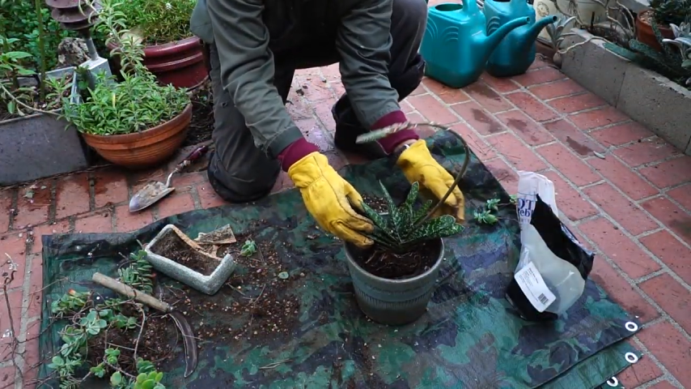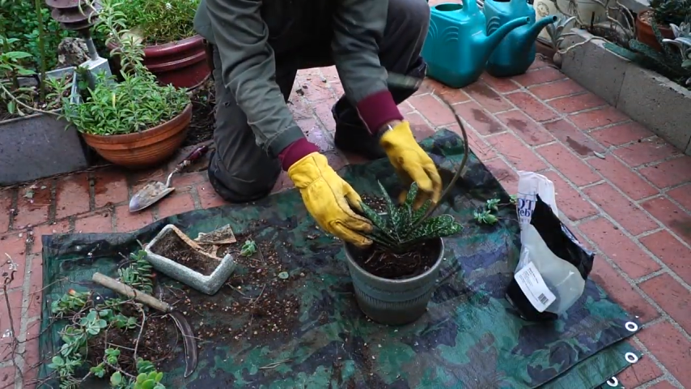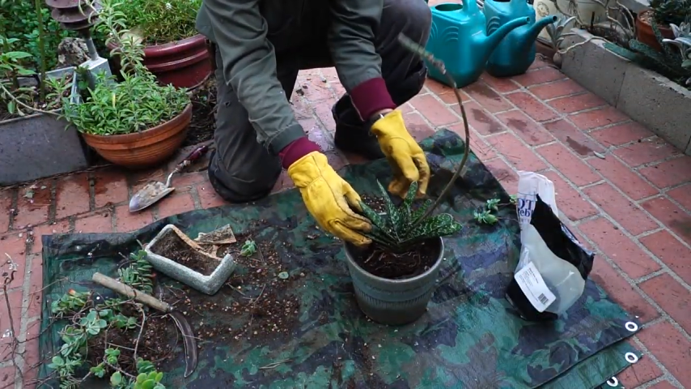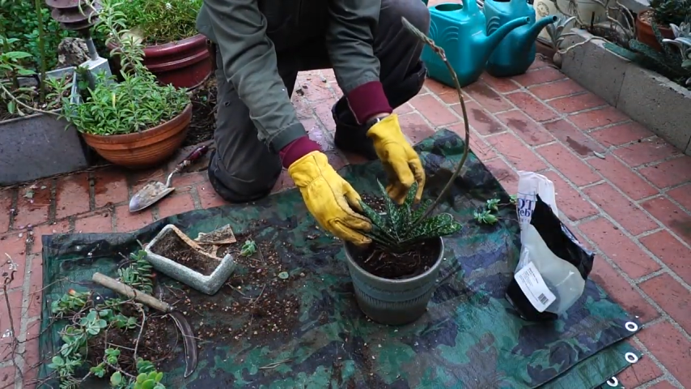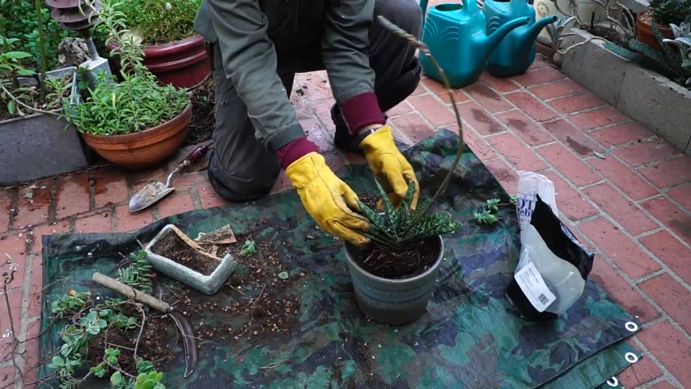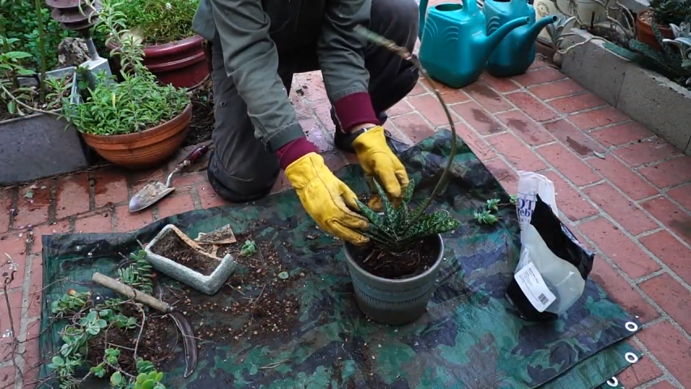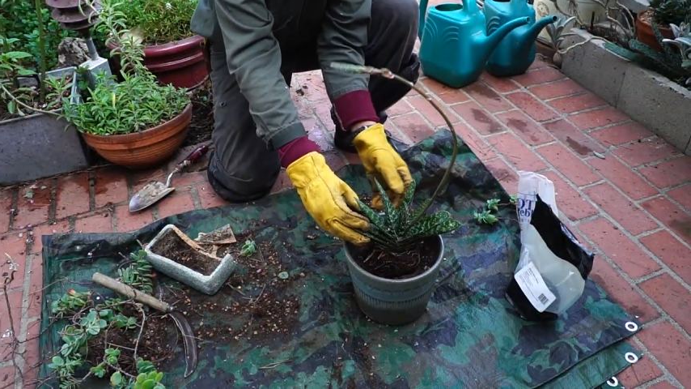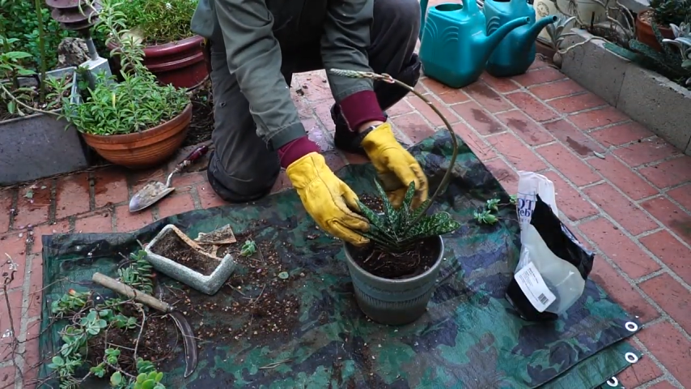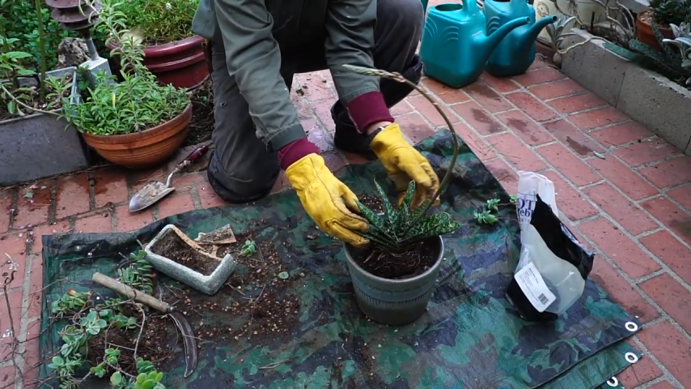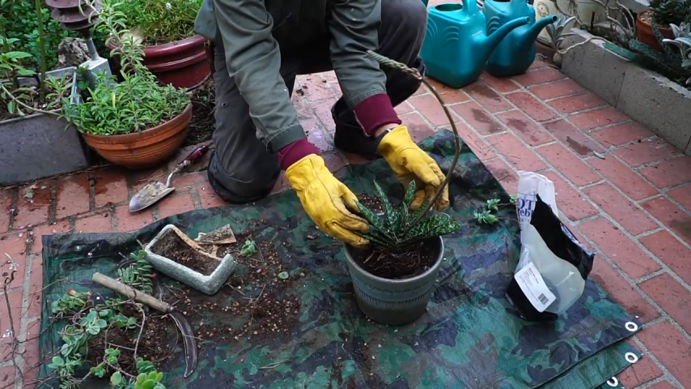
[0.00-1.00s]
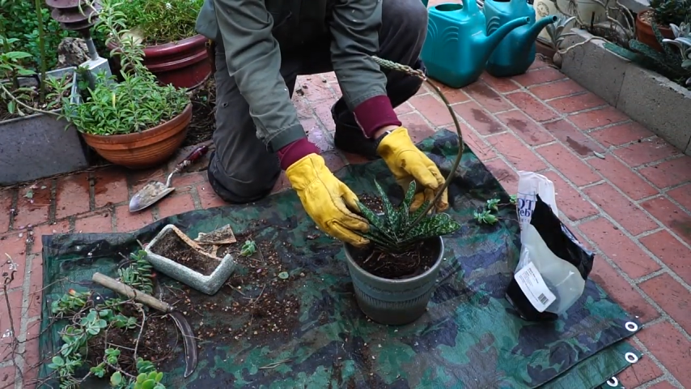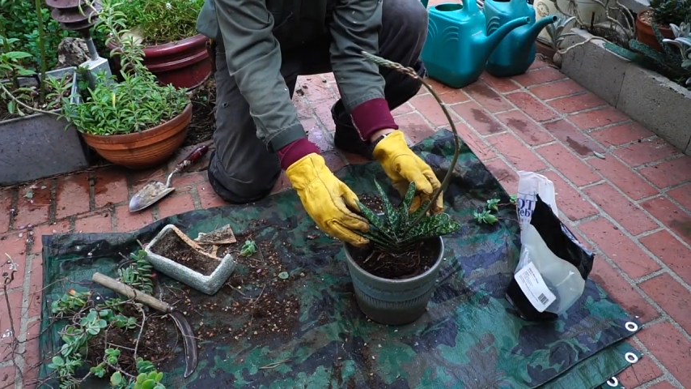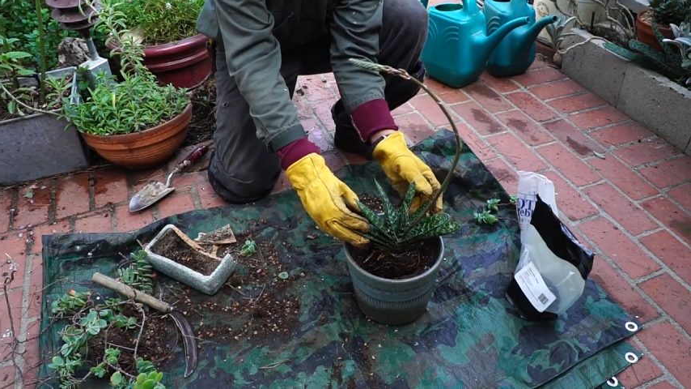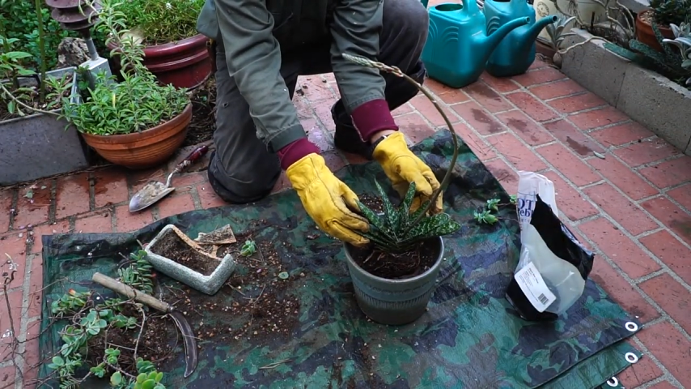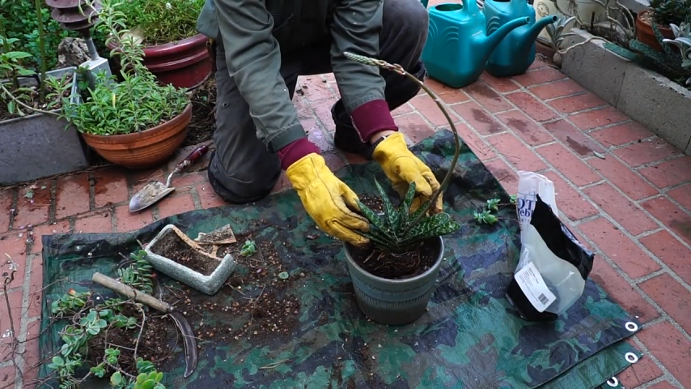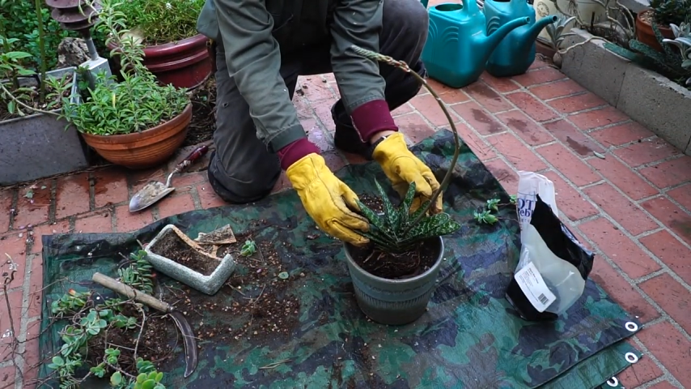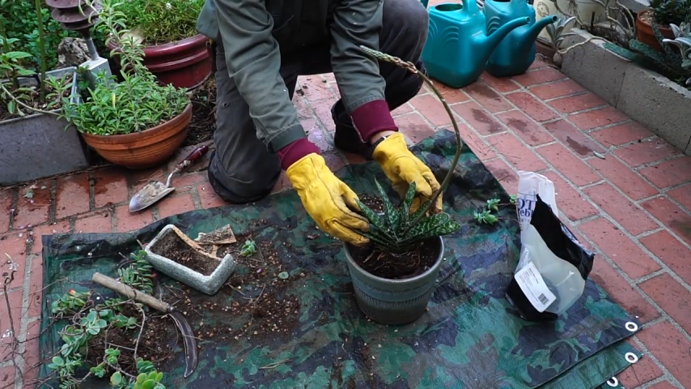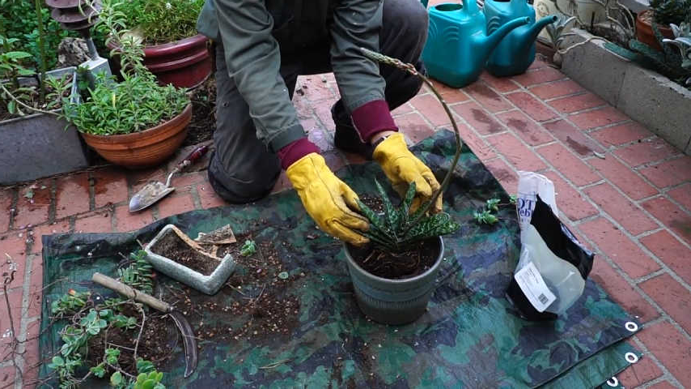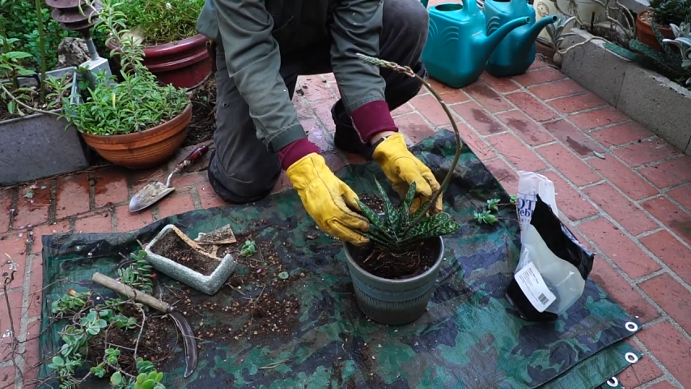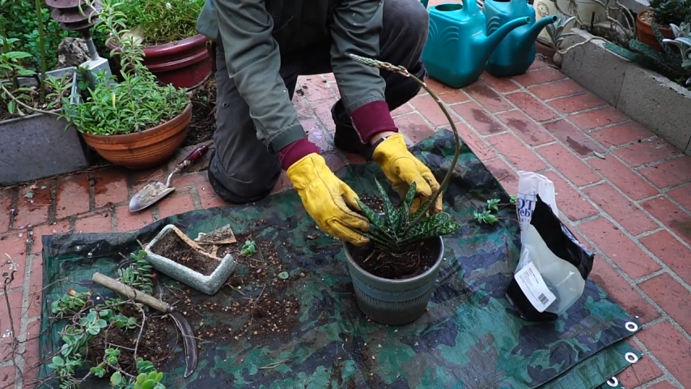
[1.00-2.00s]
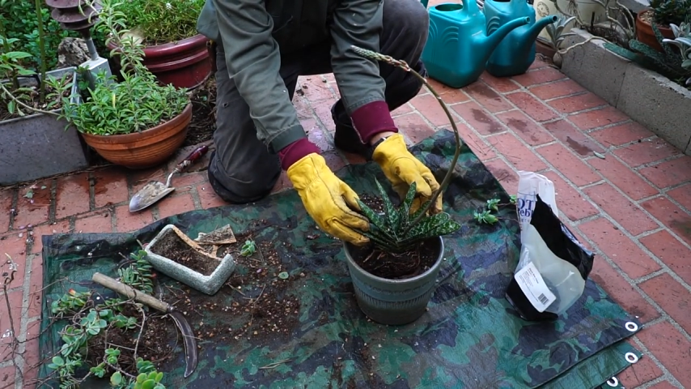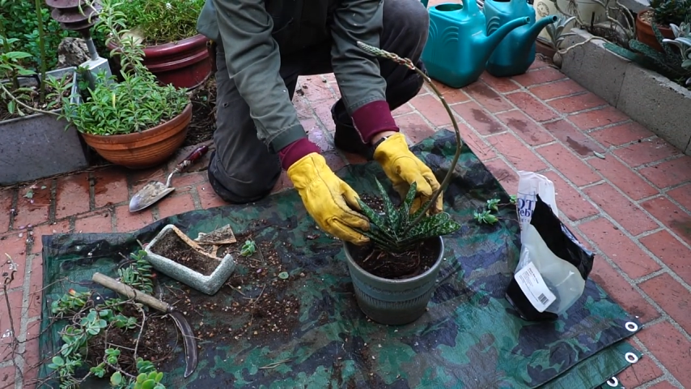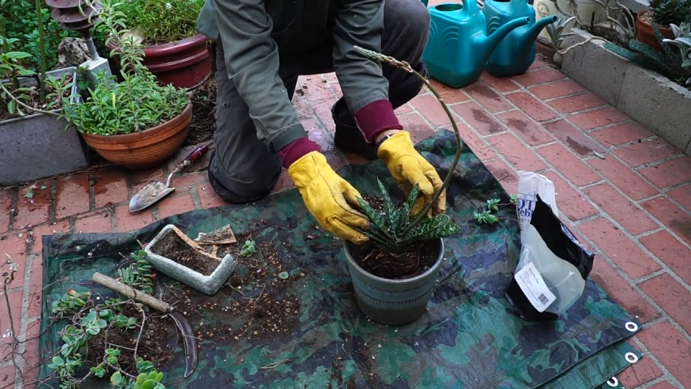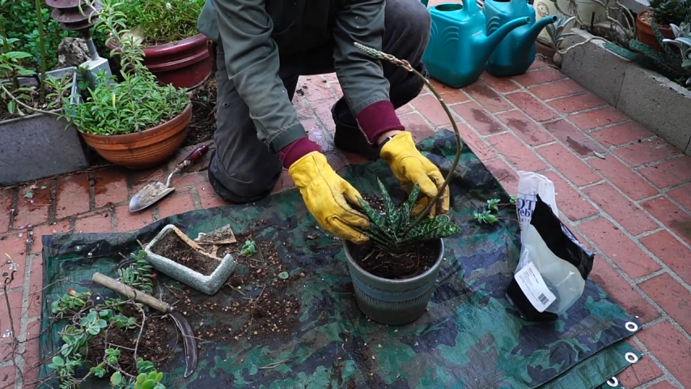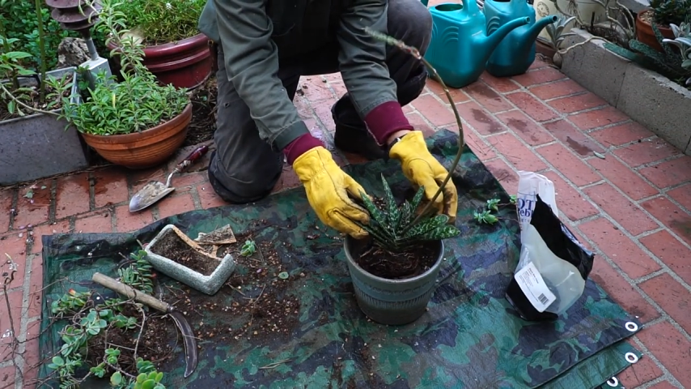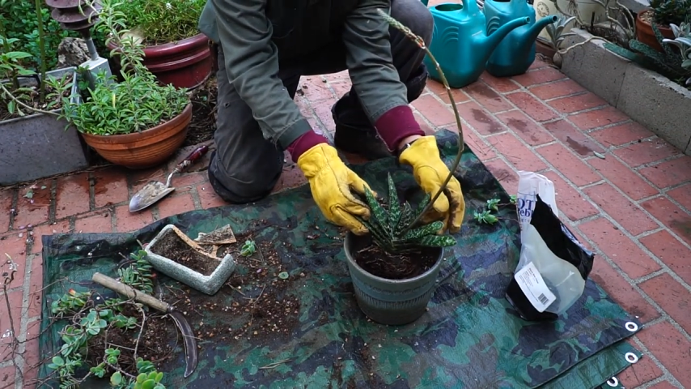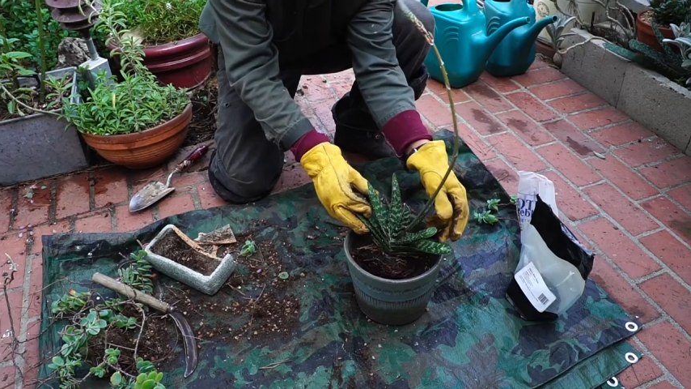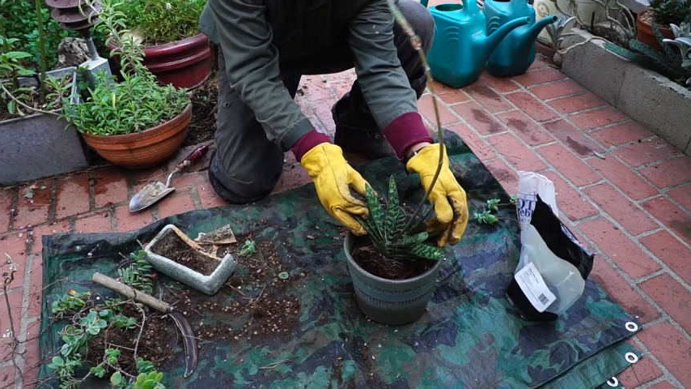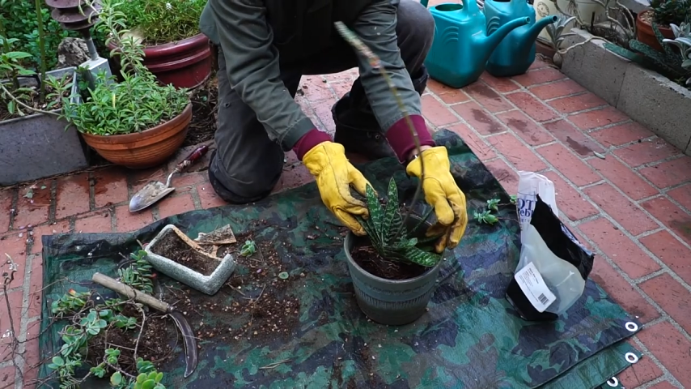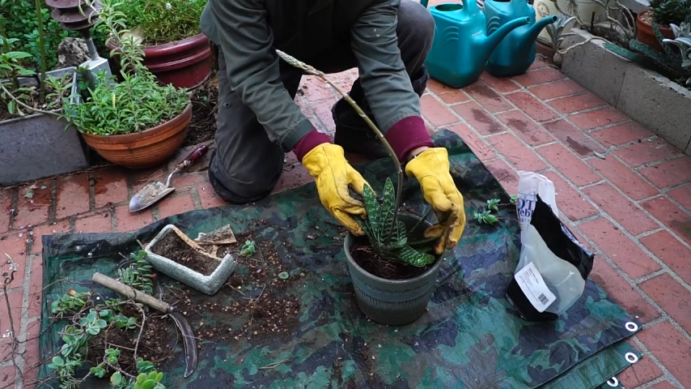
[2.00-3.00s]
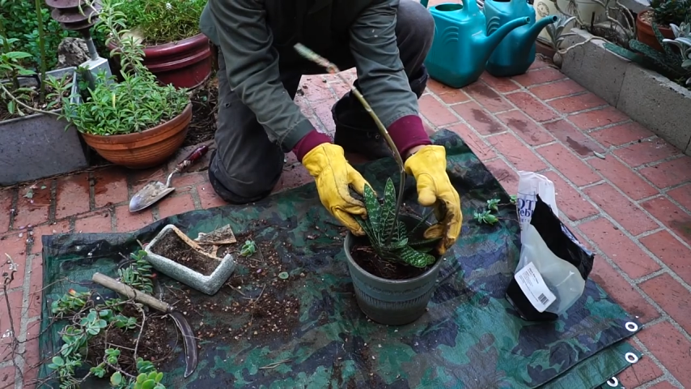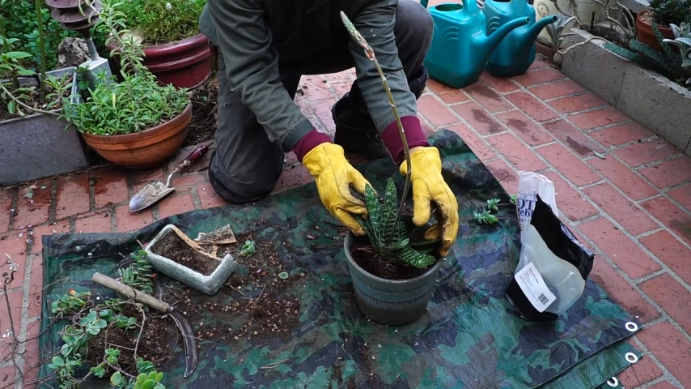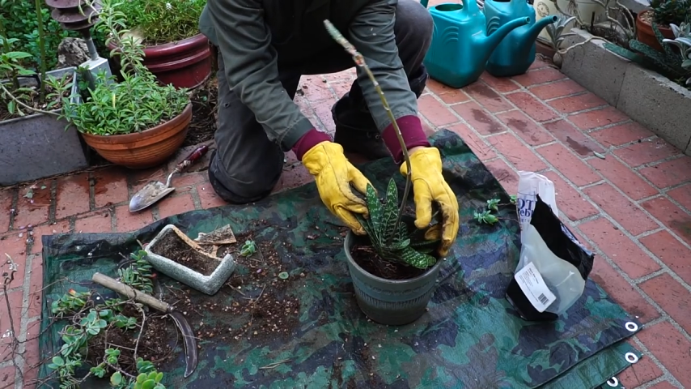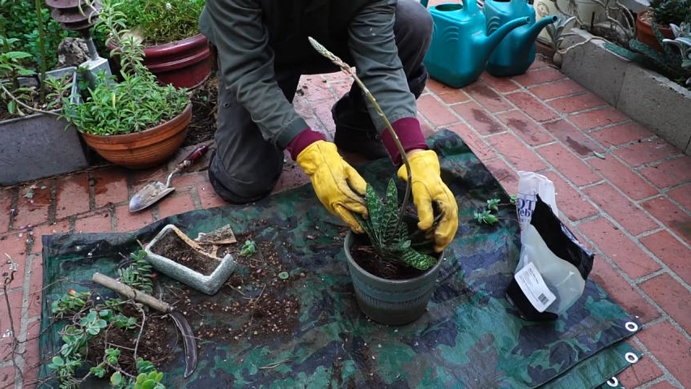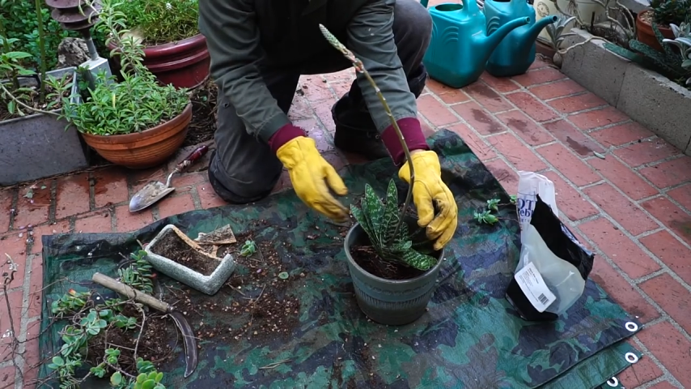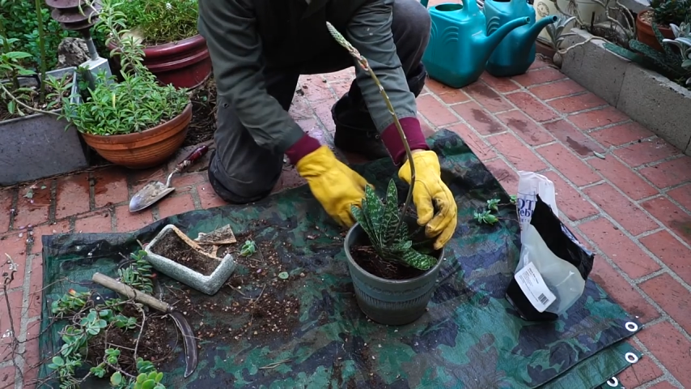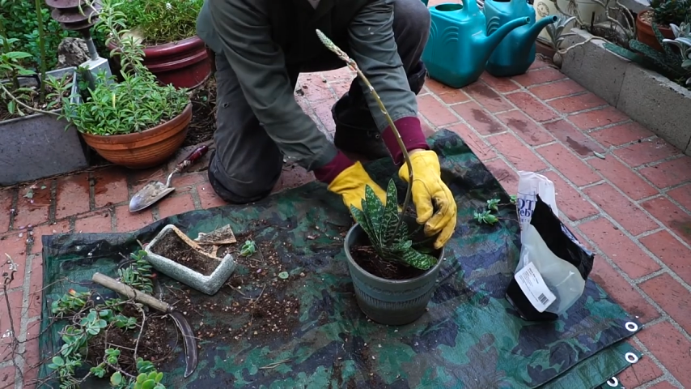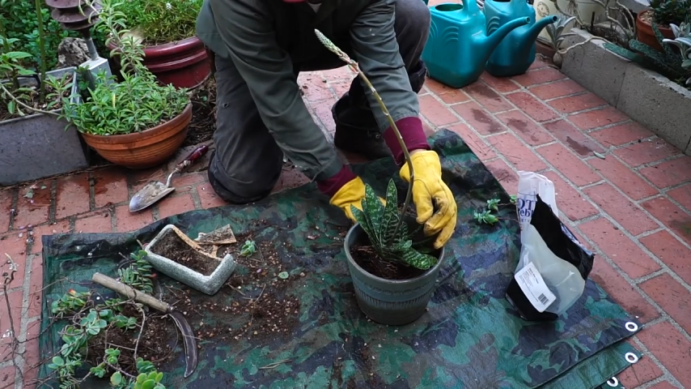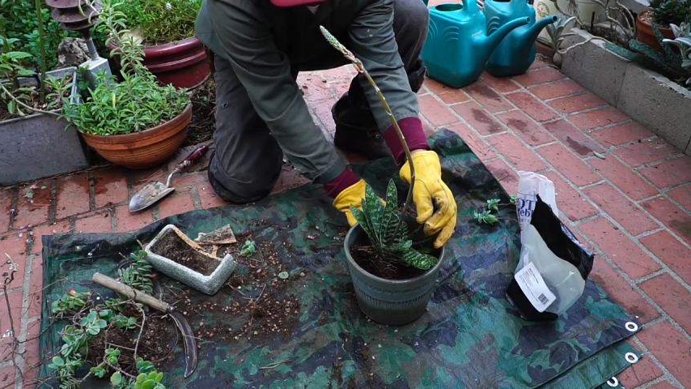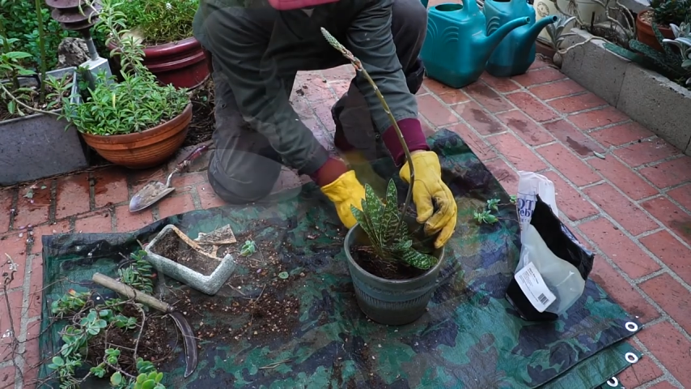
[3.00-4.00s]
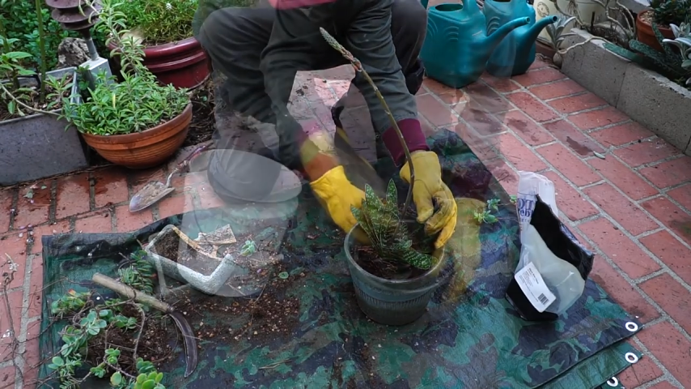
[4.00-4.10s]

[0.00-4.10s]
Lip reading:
No face is visible, so there are no lips to read.